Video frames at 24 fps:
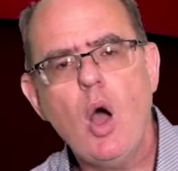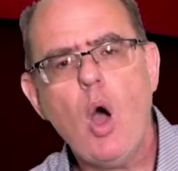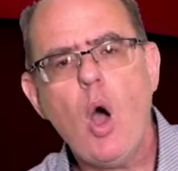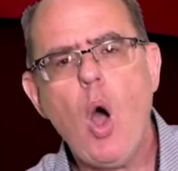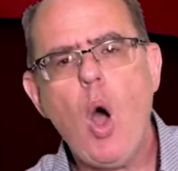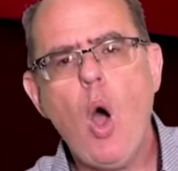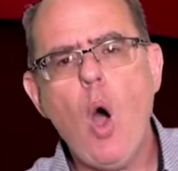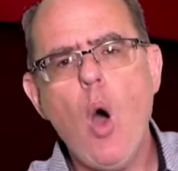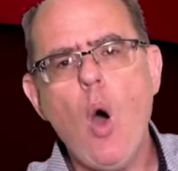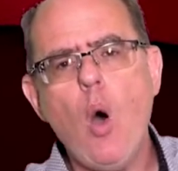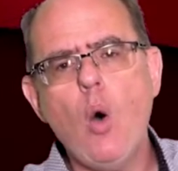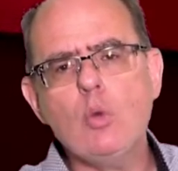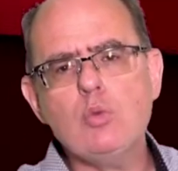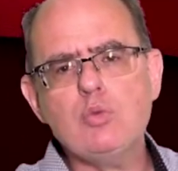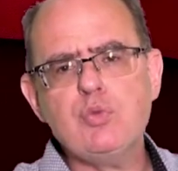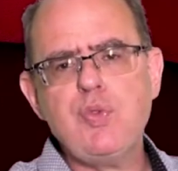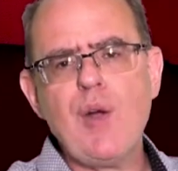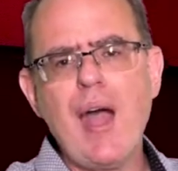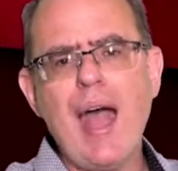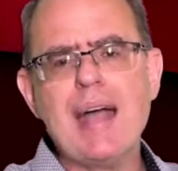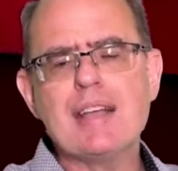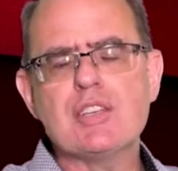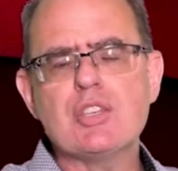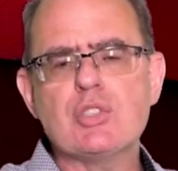Hold
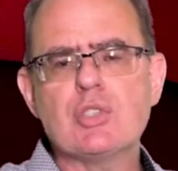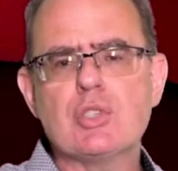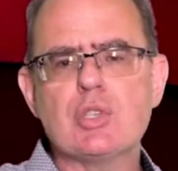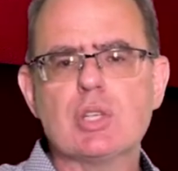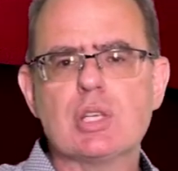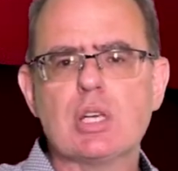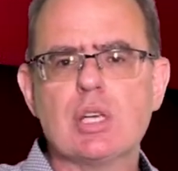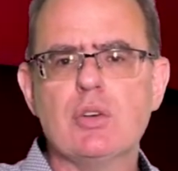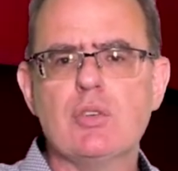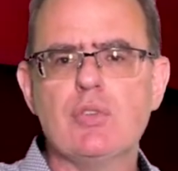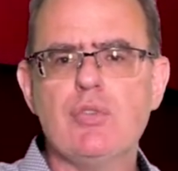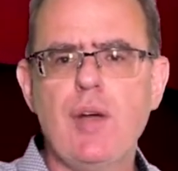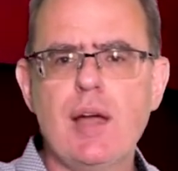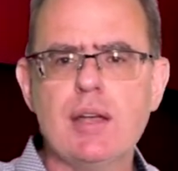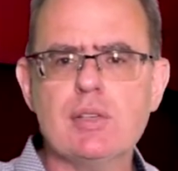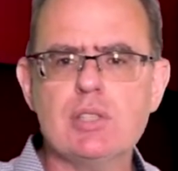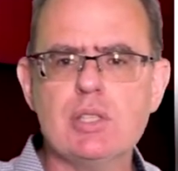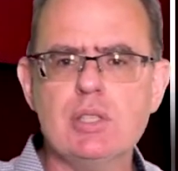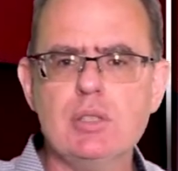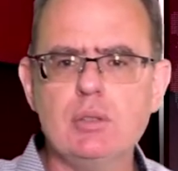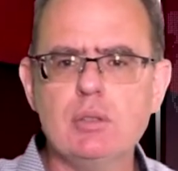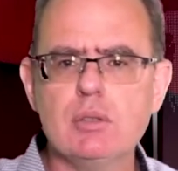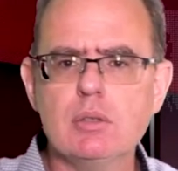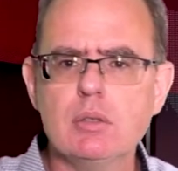fast your
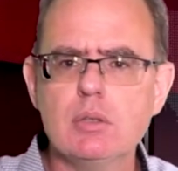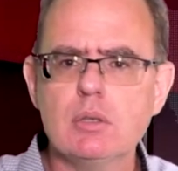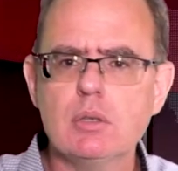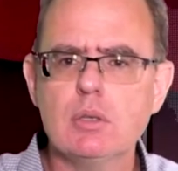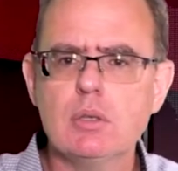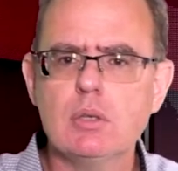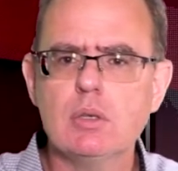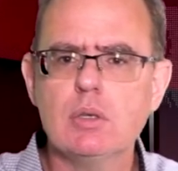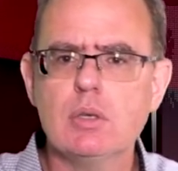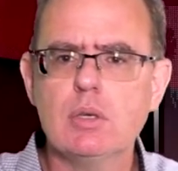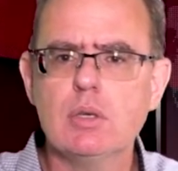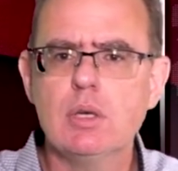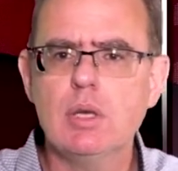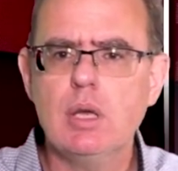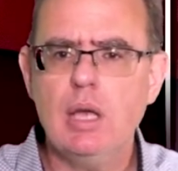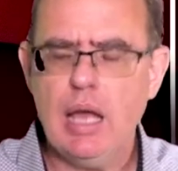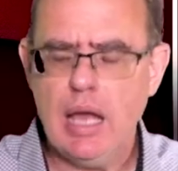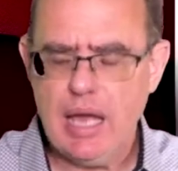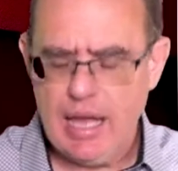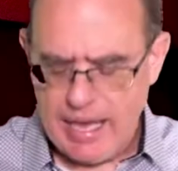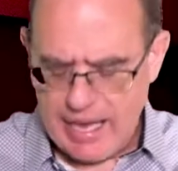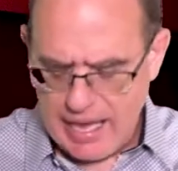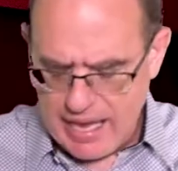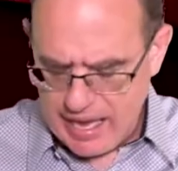confession,
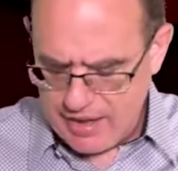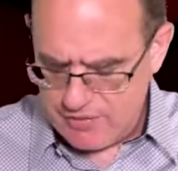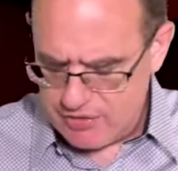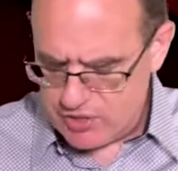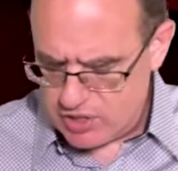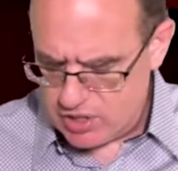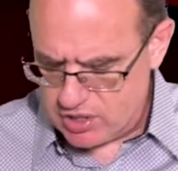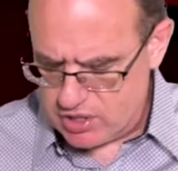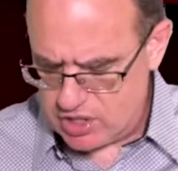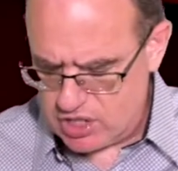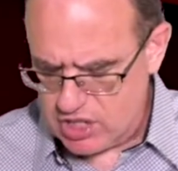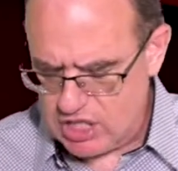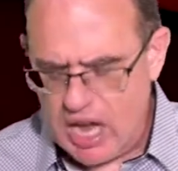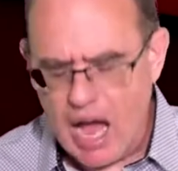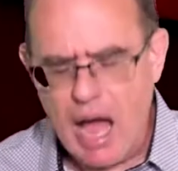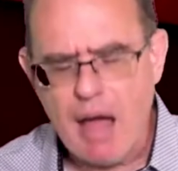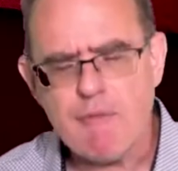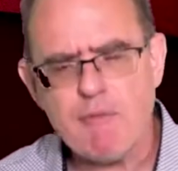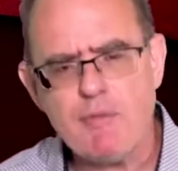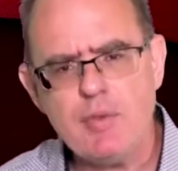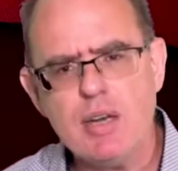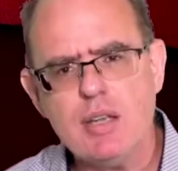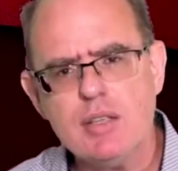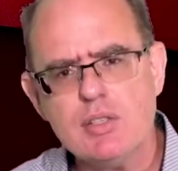have such
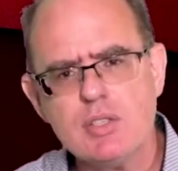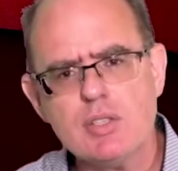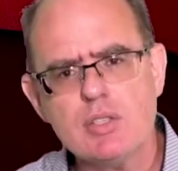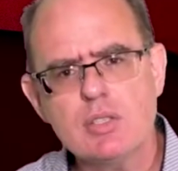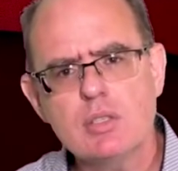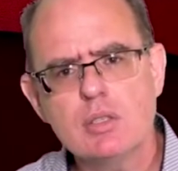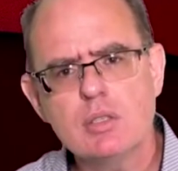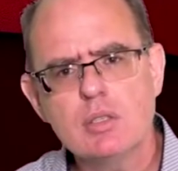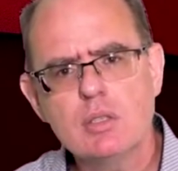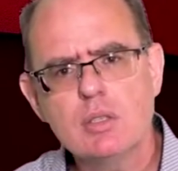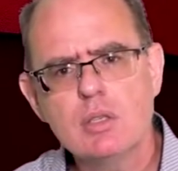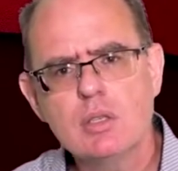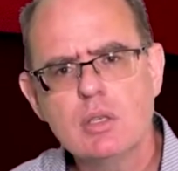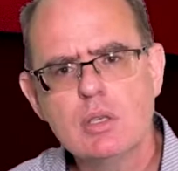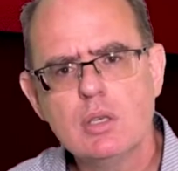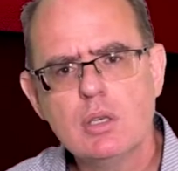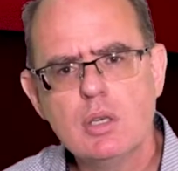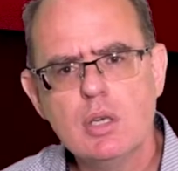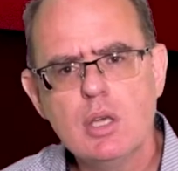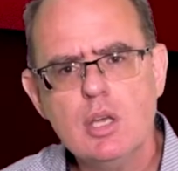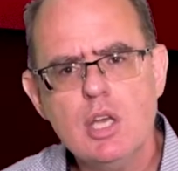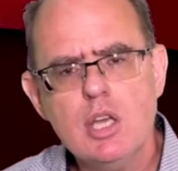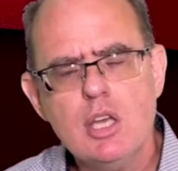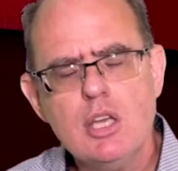confidence,
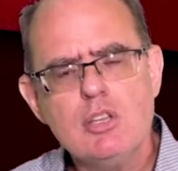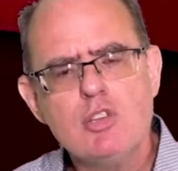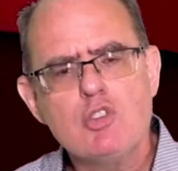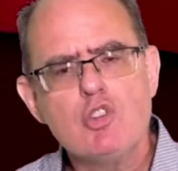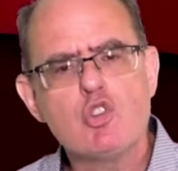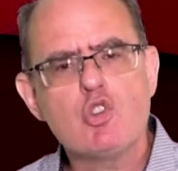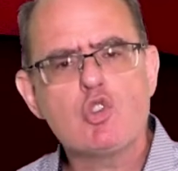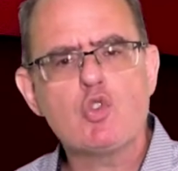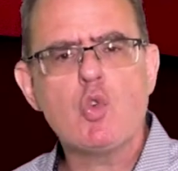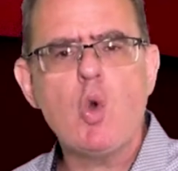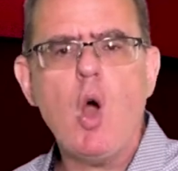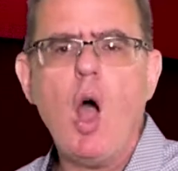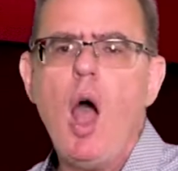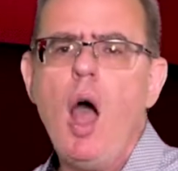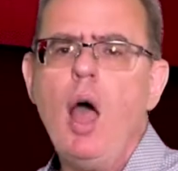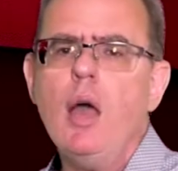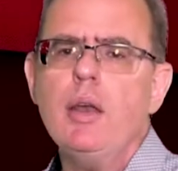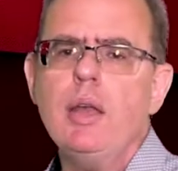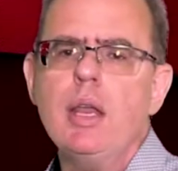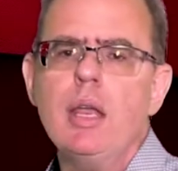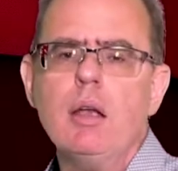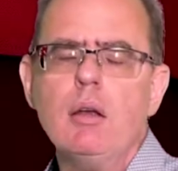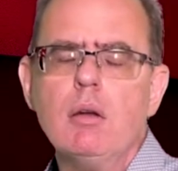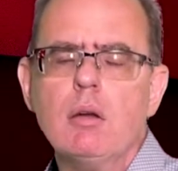draw
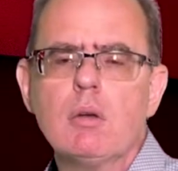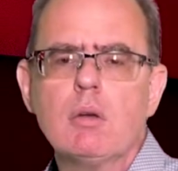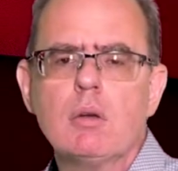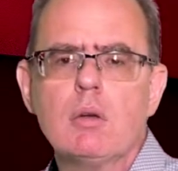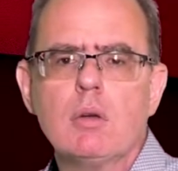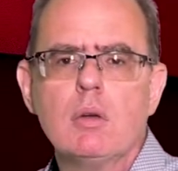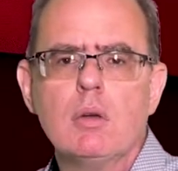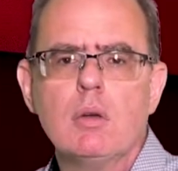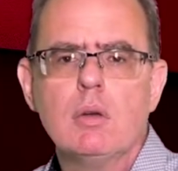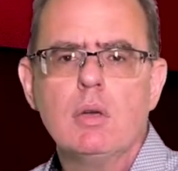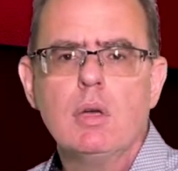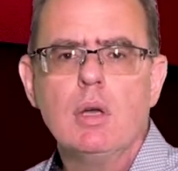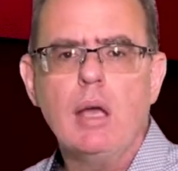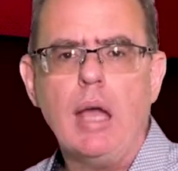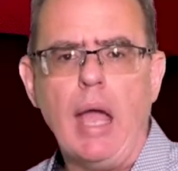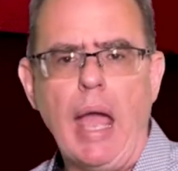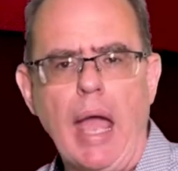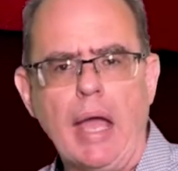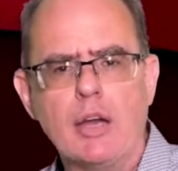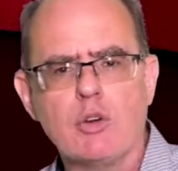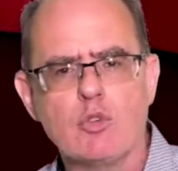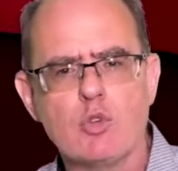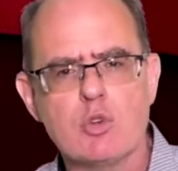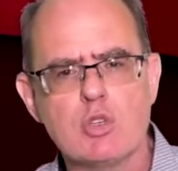near,
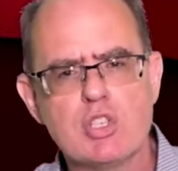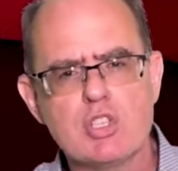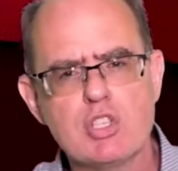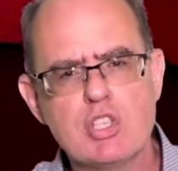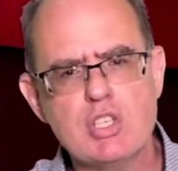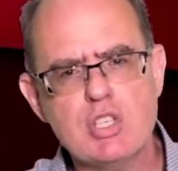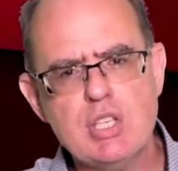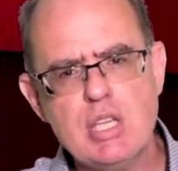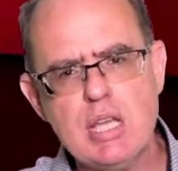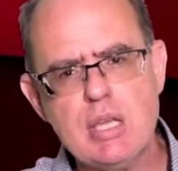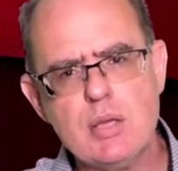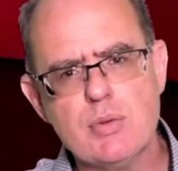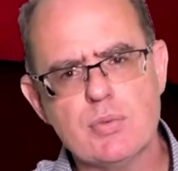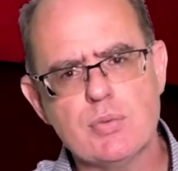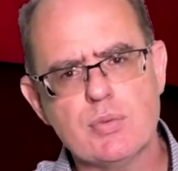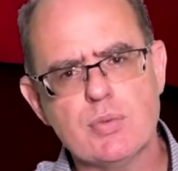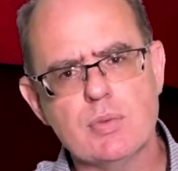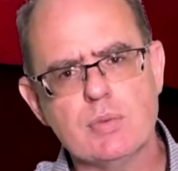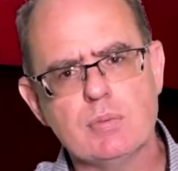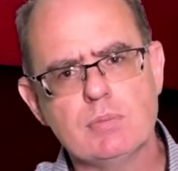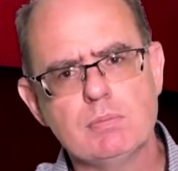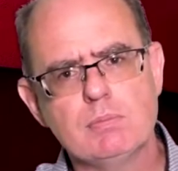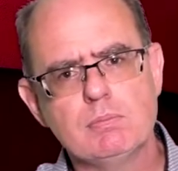and receive.